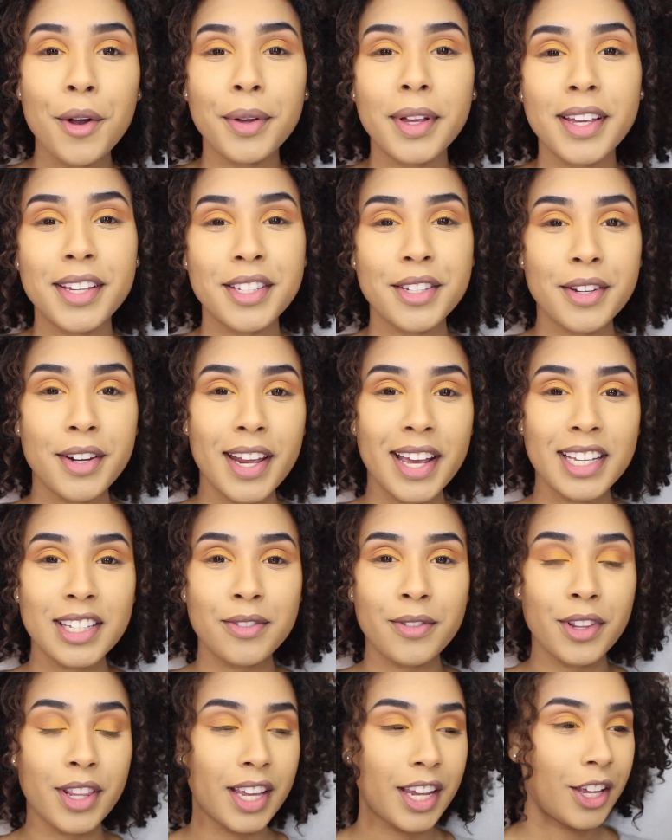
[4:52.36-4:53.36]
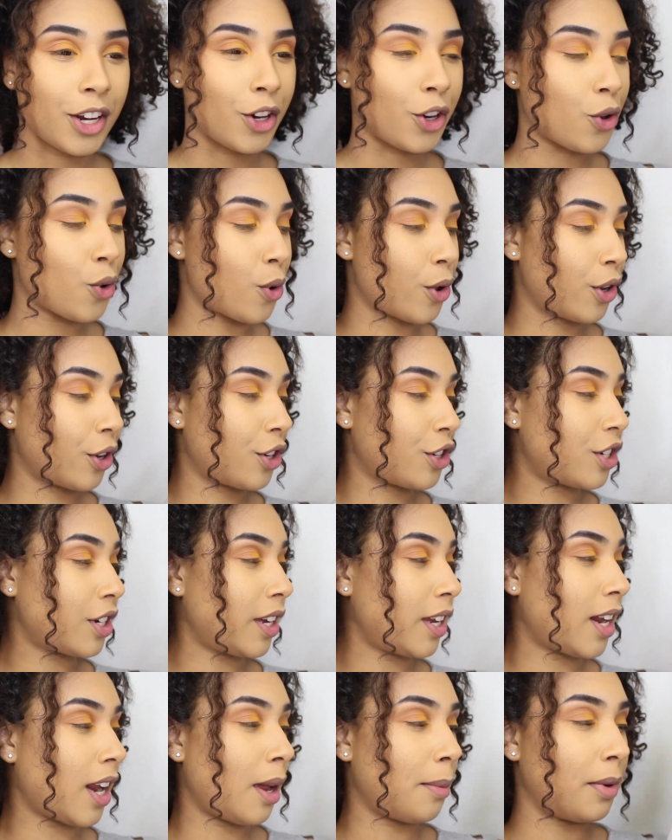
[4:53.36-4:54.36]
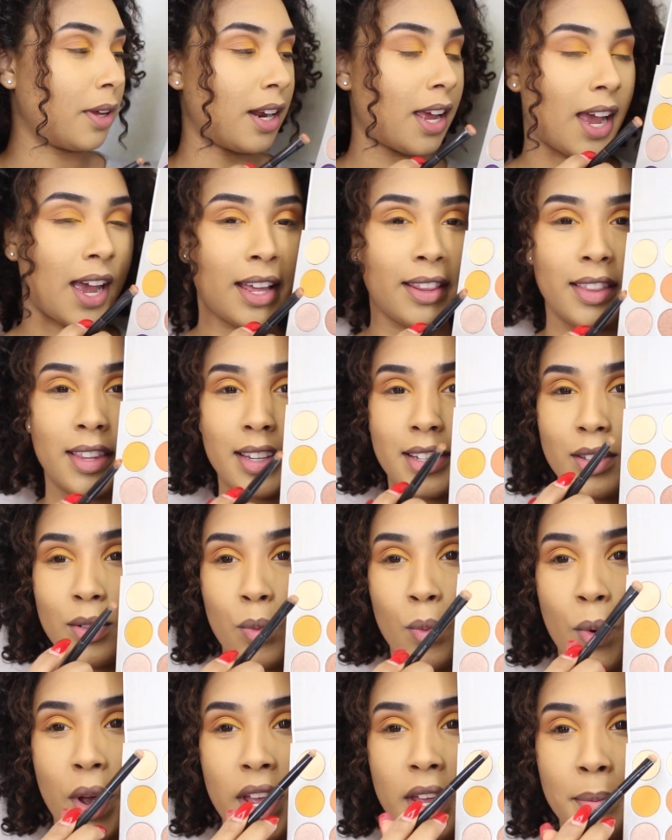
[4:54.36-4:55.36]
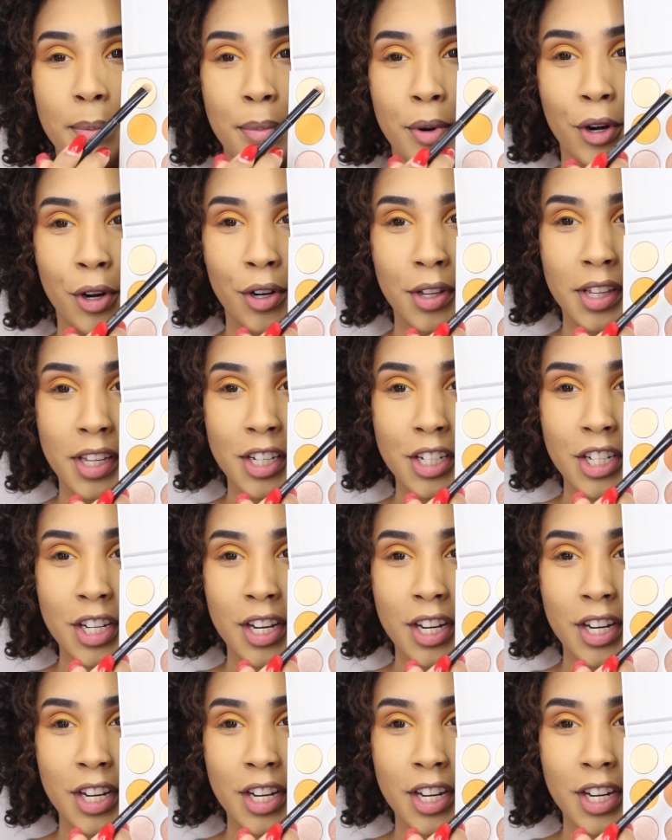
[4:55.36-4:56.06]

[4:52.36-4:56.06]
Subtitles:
Okay, so next for the inner corner shade, I'm gonna add this white pearly